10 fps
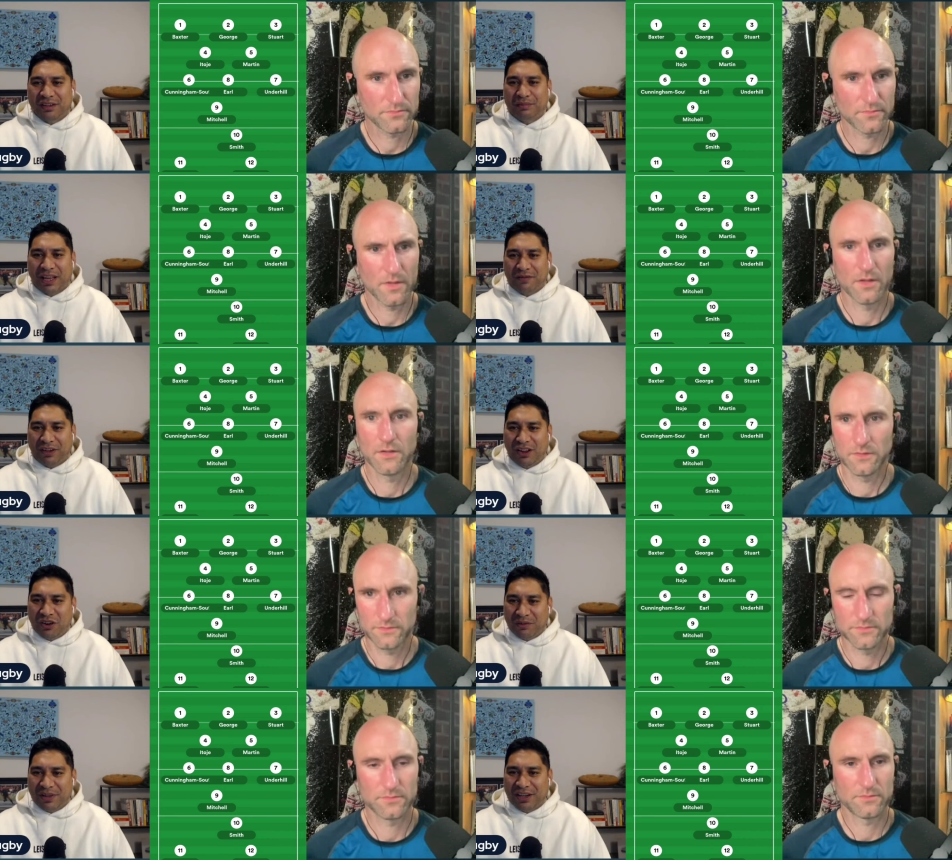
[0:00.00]
Speaker 1: and play for
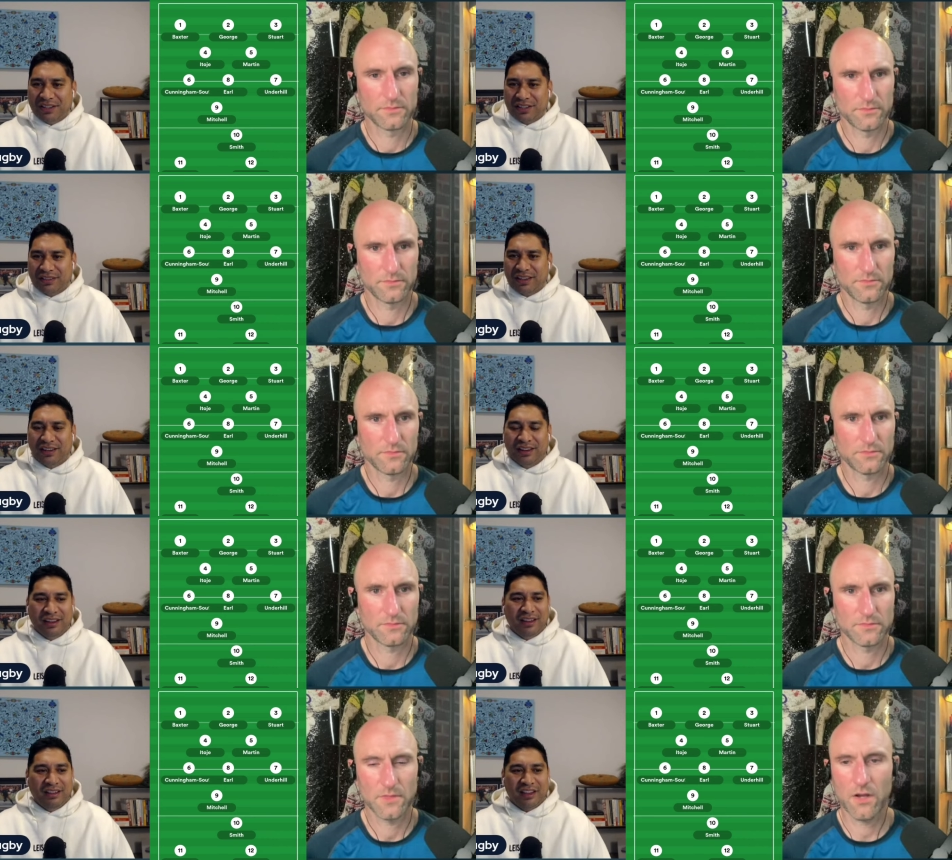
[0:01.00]
longer minutes? I think
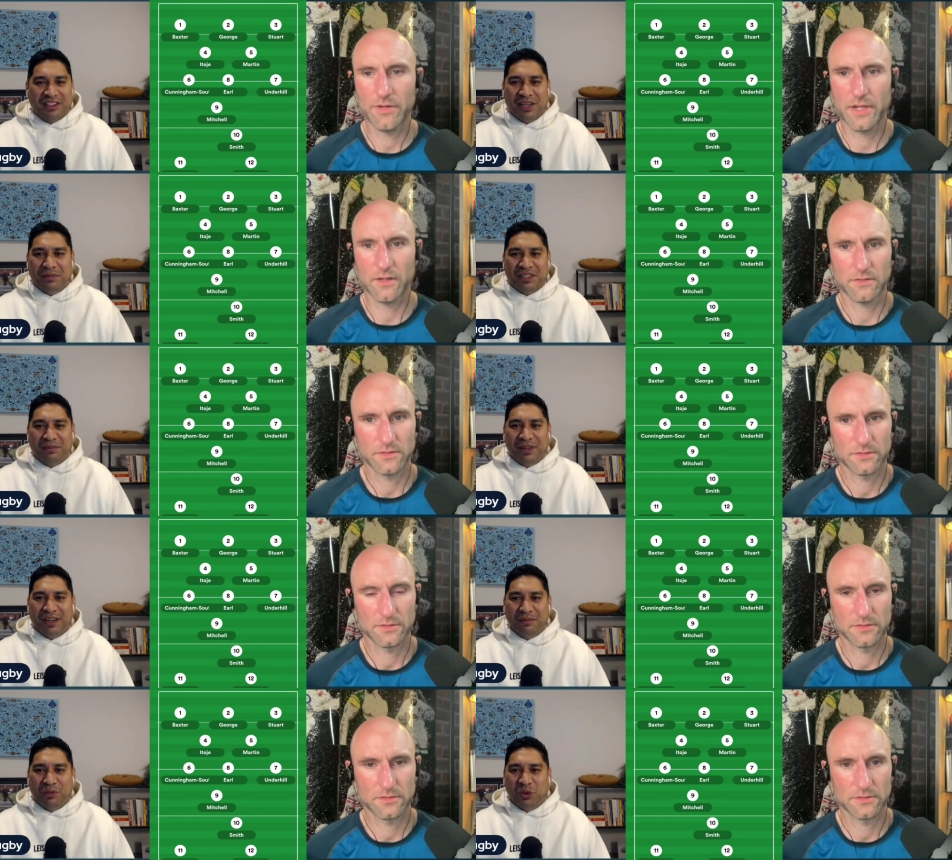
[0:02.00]
that oh, seems yeah. to
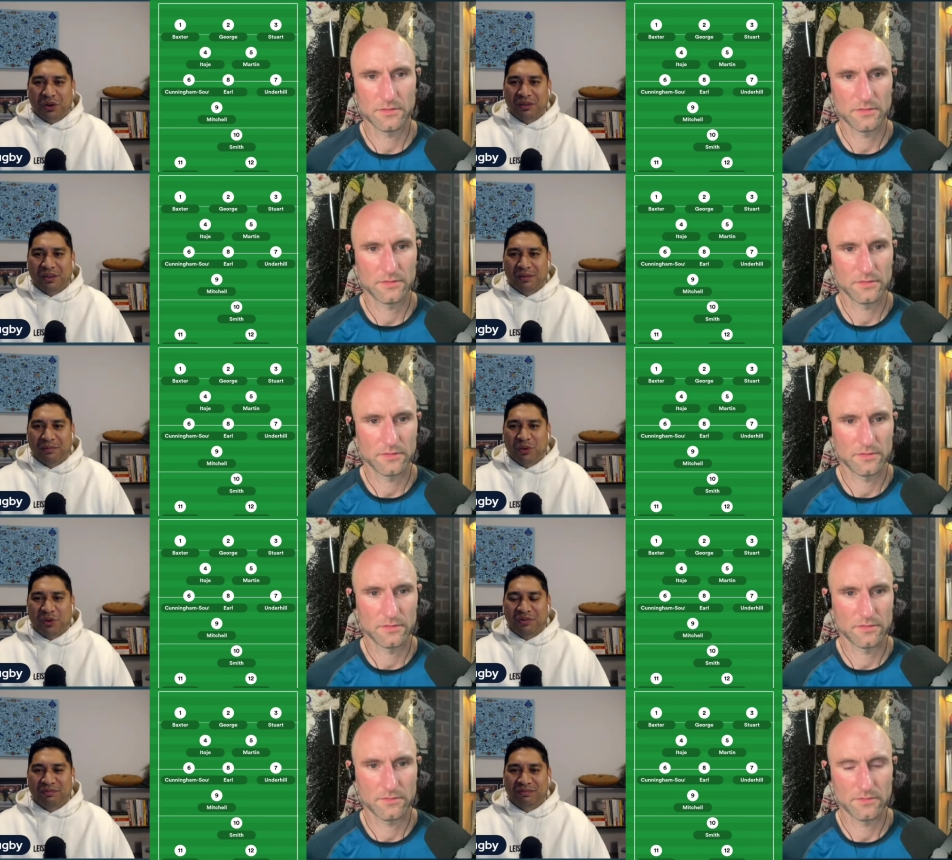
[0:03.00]
be an important
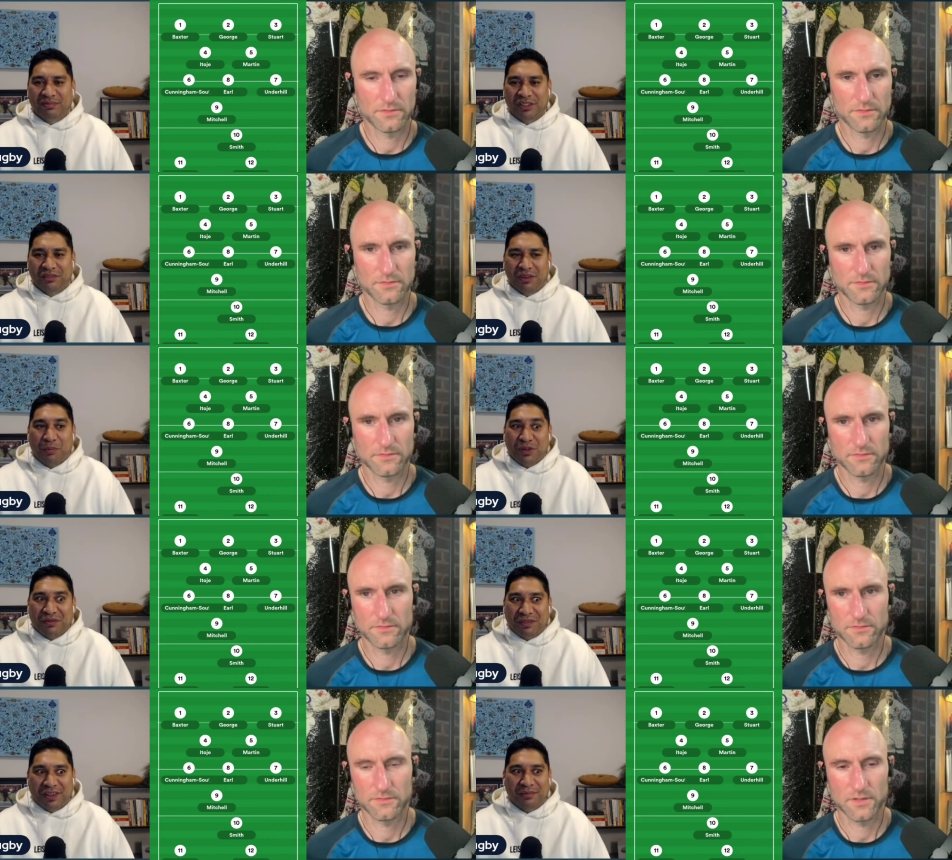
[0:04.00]
important sort of
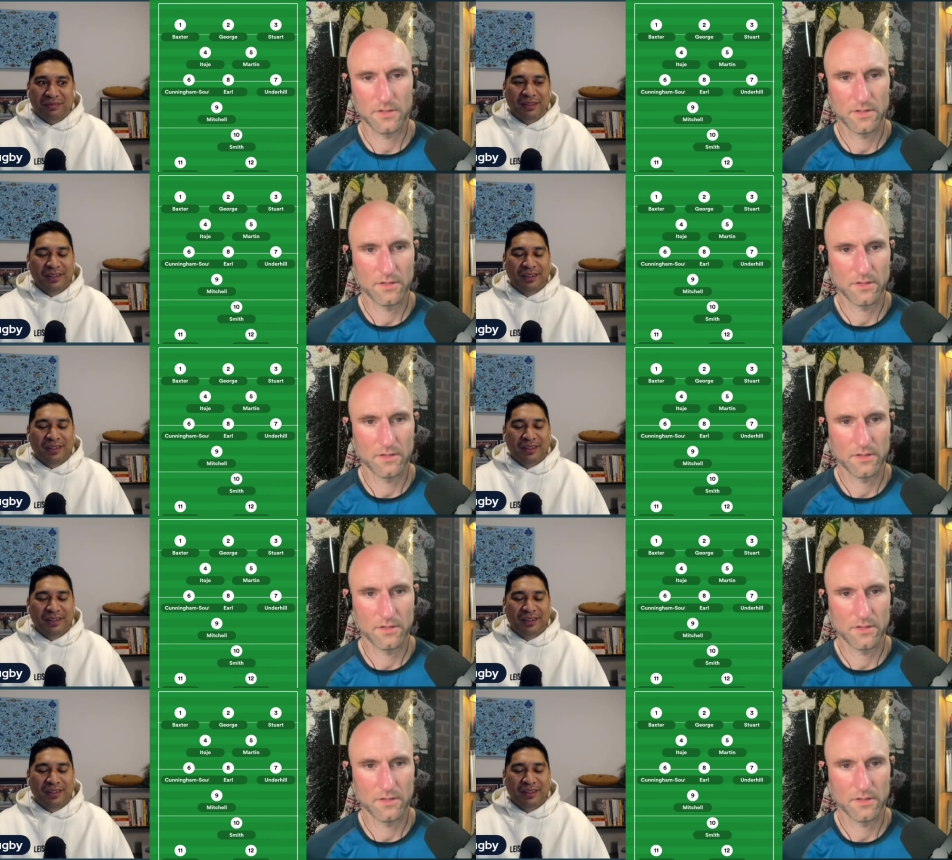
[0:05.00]
option for them.